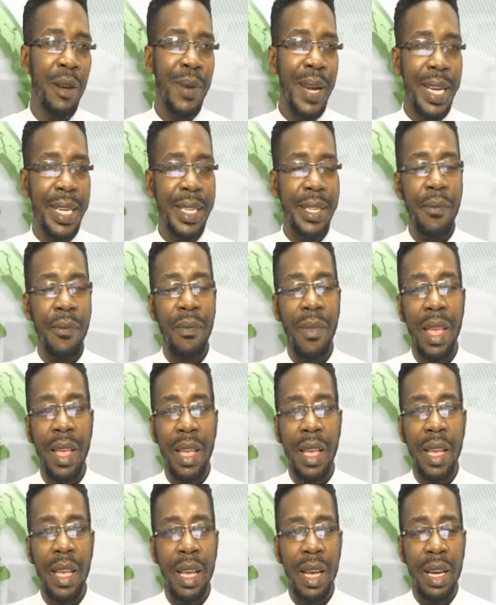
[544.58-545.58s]
Right.
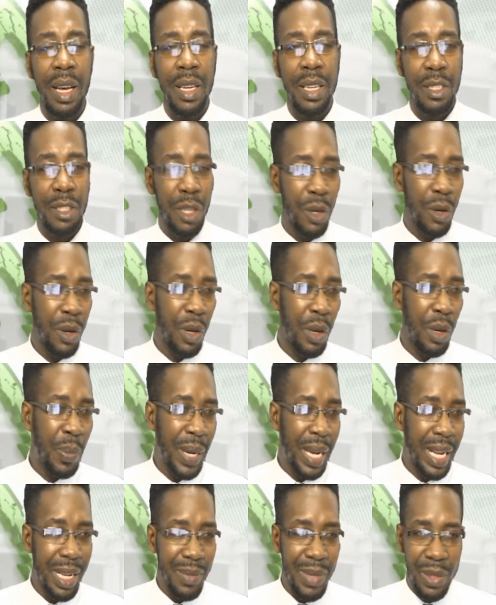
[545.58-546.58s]
So
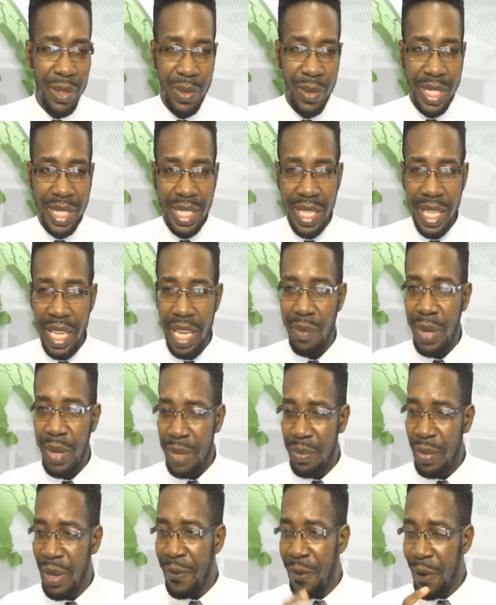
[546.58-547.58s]
Parliament was today.
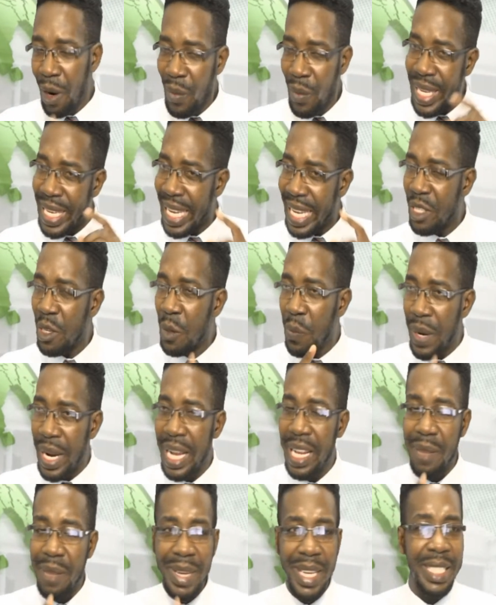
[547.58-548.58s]
But before we get to
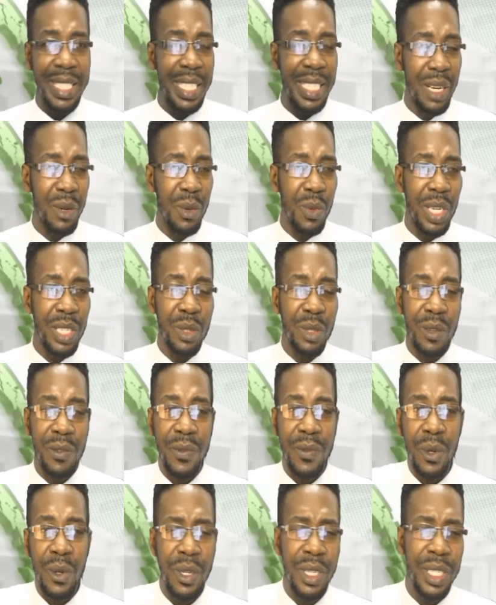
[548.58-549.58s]
Parliament, I want to, of
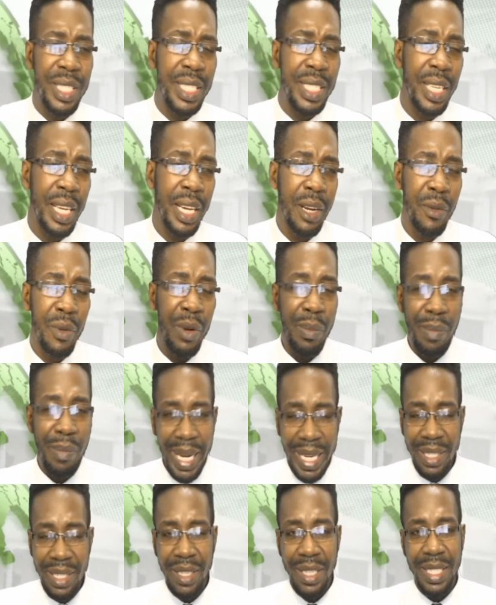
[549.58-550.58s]
course,
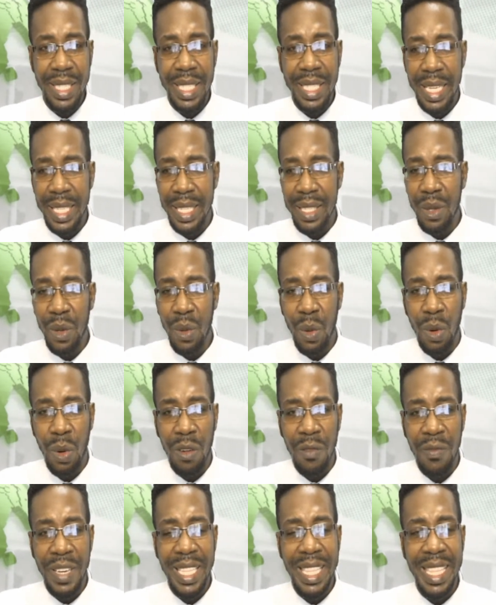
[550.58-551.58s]
remind us that
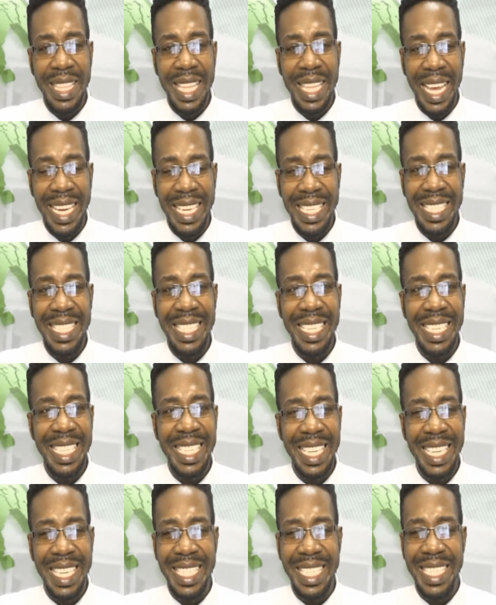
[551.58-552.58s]

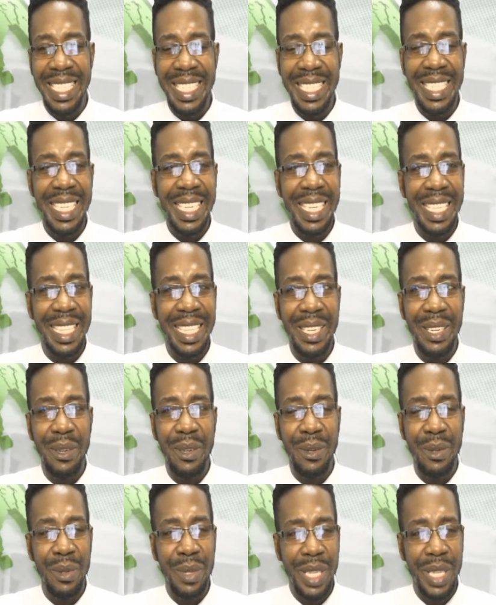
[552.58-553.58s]
COVID-19 is still
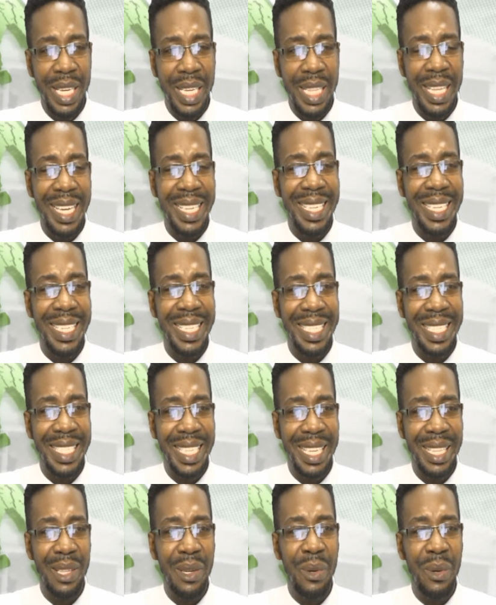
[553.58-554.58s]
real and is
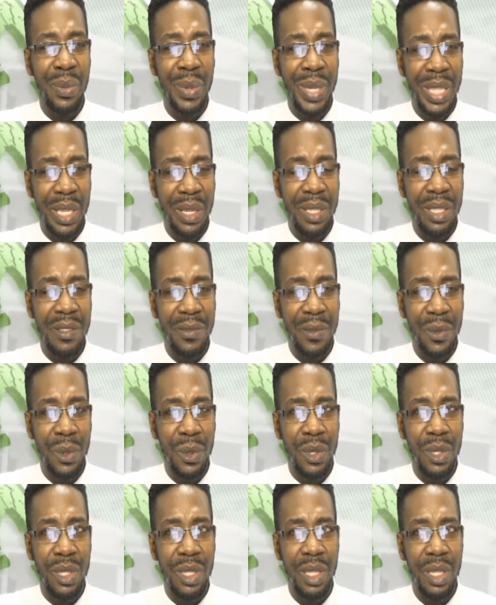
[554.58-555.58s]
still with us,
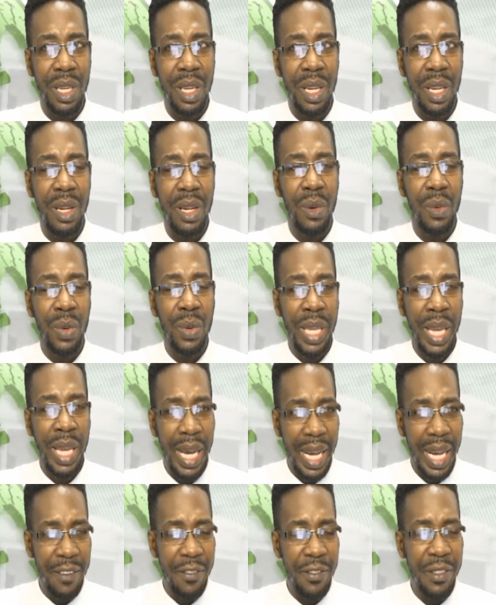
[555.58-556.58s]
folks. We
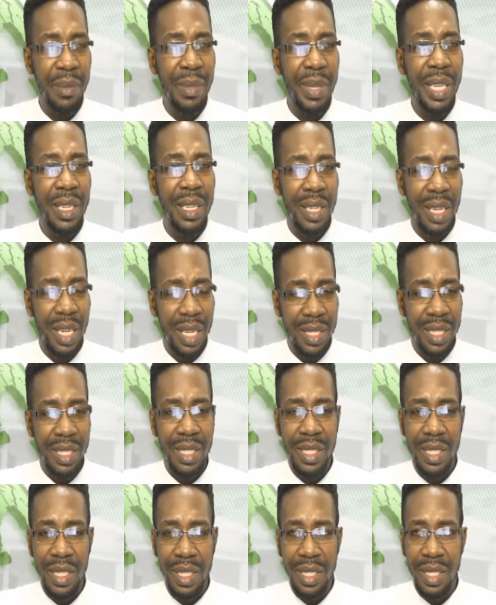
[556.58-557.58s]
have to be
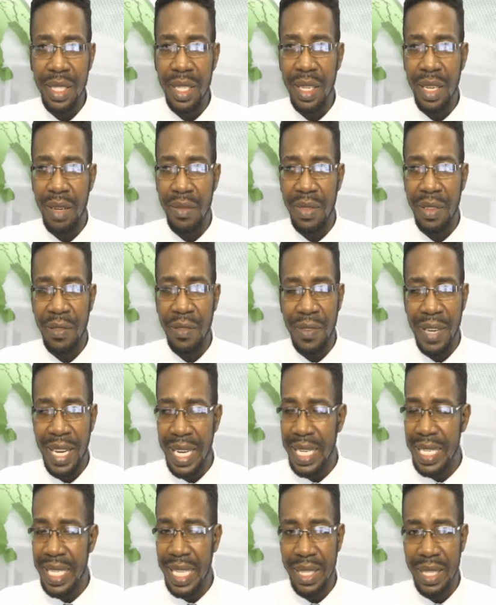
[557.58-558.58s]
cognizant of the
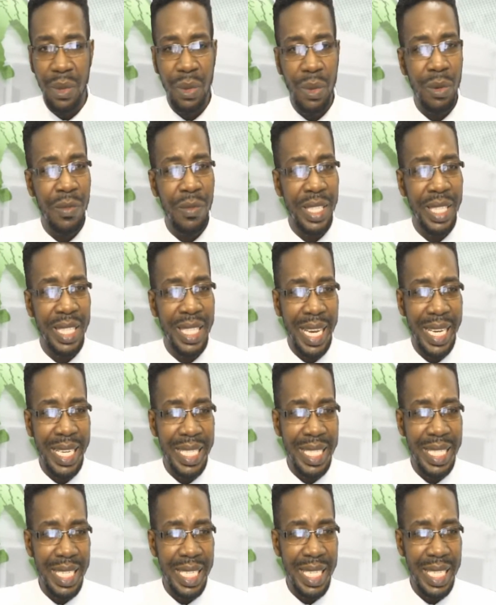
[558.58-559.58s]
fact that
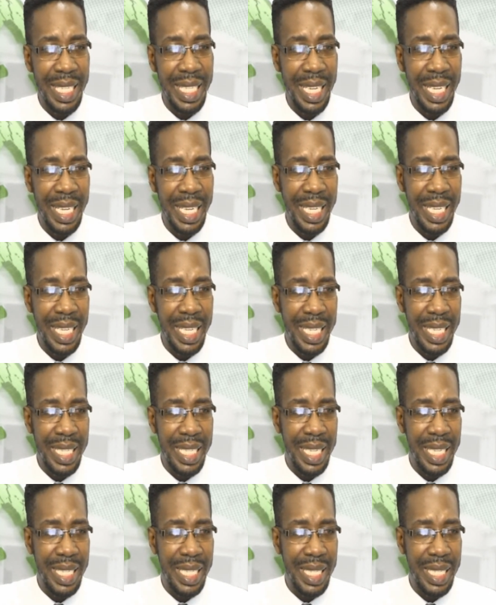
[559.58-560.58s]
COVID-19
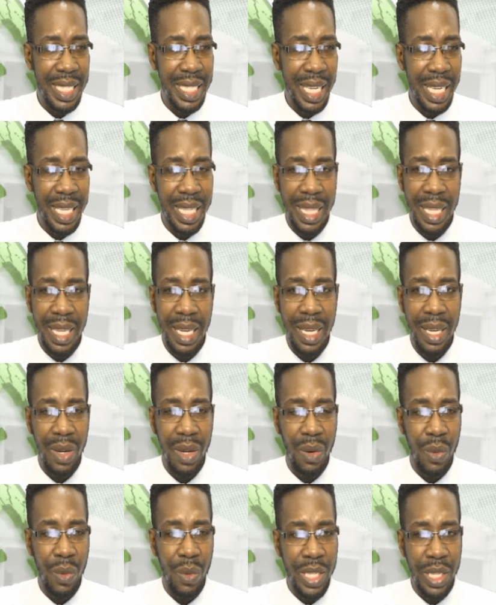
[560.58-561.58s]
is still
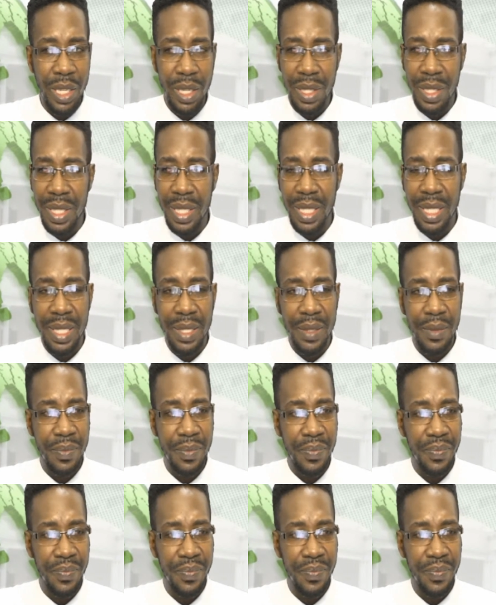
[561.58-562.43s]
with us.